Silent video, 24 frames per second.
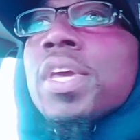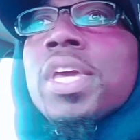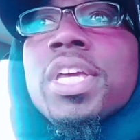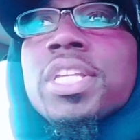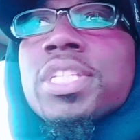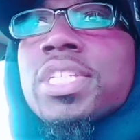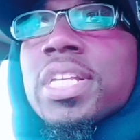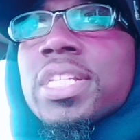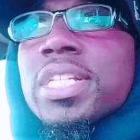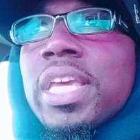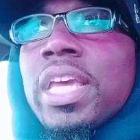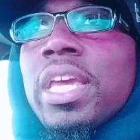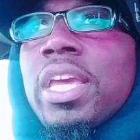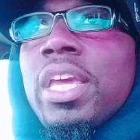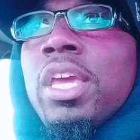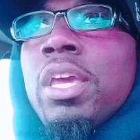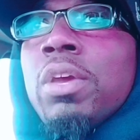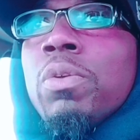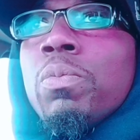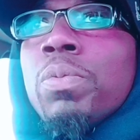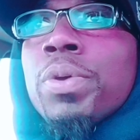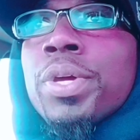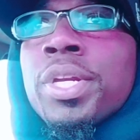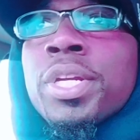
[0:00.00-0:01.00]
It get
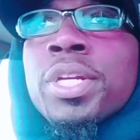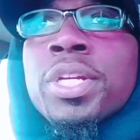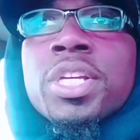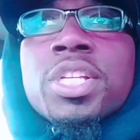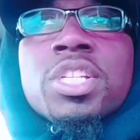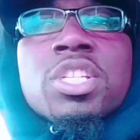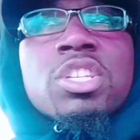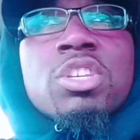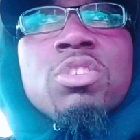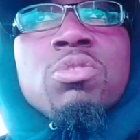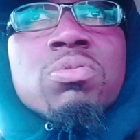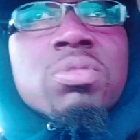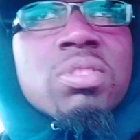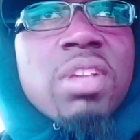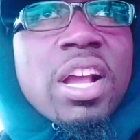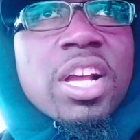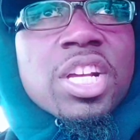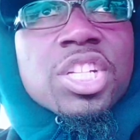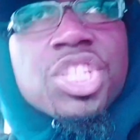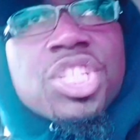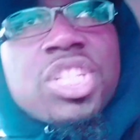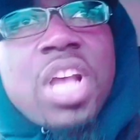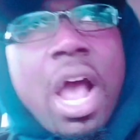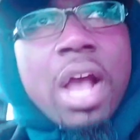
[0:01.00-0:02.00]
hit with an excuse
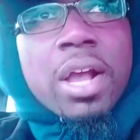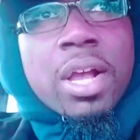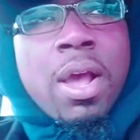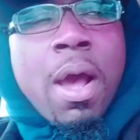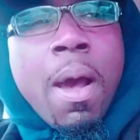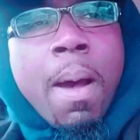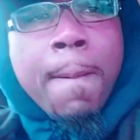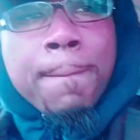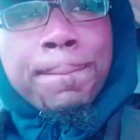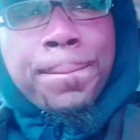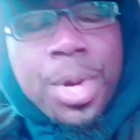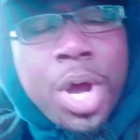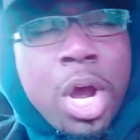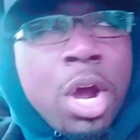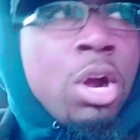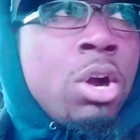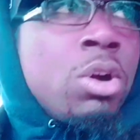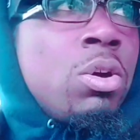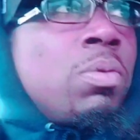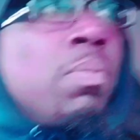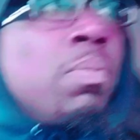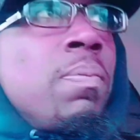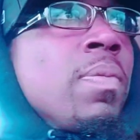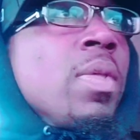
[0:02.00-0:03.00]
like a shotgun.
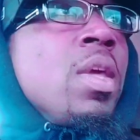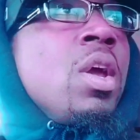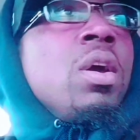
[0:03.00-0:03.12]
Boom!